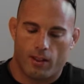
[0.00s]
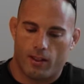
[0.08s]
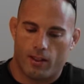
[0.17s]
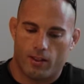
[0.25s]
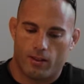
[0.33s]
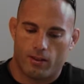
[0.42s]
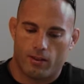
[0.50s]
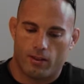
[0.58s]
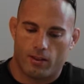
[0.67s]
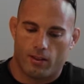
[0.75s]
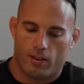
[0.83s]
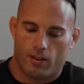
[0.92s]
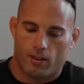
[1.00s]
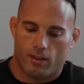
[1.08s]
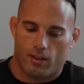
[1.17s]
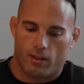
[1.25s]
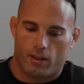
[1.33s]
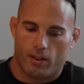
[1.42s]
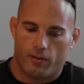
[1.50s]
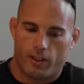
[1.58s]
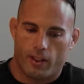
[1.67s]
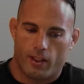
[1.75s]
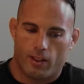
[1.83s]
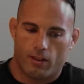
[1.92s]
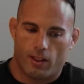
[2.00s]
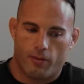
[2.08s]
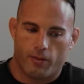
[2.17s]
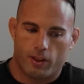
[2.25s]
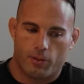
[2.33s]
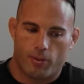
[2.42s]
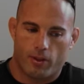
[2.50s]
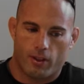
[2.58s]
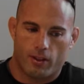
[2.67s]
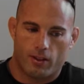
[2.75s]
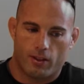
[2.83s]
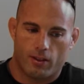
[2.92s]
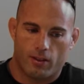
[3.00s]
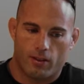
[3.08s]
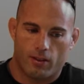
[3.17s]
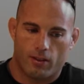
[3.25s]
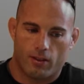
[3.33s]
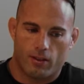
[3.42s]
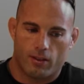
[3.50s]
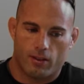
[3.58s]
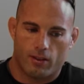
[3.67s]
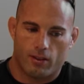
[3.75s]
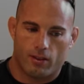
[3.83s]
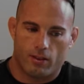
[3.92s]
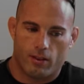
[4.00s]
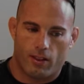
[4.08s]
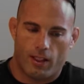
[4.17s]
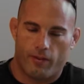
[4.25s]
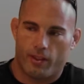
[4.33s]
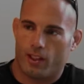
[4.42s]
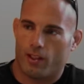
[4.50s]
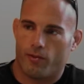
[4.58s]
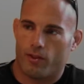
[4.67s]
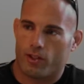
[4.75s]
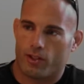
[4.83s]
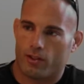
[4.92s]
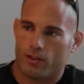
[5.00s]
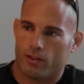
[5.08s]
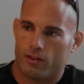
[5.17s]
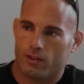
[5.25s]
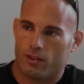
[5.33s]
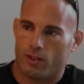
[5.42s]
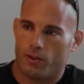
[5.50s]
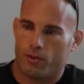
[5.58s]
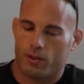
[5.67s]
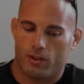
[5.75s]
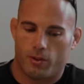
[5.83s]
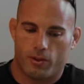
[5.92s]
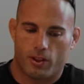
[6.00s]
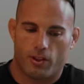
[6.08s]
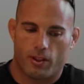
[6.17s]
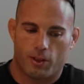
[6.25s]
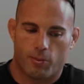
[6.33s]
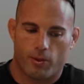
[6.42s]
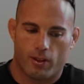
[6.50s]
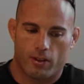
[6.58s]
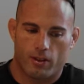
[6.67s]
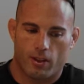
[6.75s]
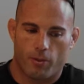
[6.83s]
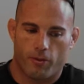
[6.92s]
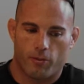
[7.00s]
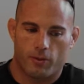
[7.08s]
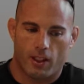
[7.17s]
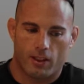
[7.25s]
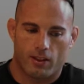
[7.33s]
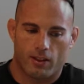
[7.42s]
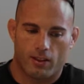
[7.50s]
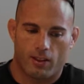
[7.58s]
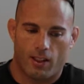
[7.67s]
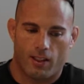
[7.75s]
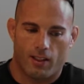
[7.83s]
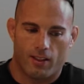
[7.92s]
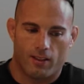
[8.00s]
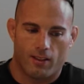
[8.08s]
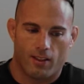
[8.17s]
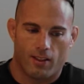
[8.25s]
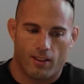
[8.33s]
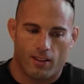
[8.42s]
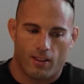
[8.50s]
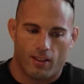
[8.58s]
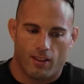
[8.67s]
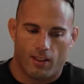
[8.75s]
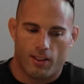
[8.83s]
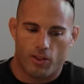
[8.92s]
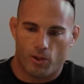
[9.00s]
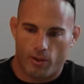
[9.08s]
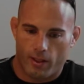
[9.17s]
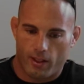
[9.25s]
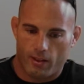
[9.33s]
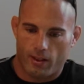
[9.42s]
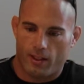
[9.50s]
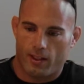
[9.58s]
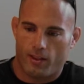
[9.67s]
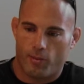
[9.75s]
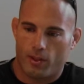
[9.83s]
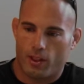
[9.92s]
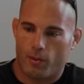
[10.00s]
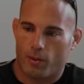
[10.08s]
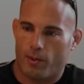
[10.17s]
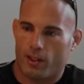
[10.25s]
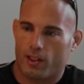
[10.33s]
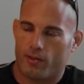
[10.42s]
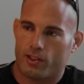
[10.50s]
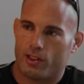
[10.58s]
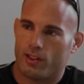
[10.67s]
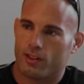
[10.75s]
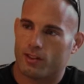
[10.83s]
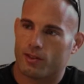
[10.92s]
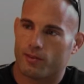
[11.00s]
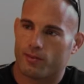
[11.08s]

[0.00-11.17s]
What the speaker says: and kind of getting life experience and having an adventure. So it was a good experience coming from Texas, and I enjoyed it, and I've been coming back ever since.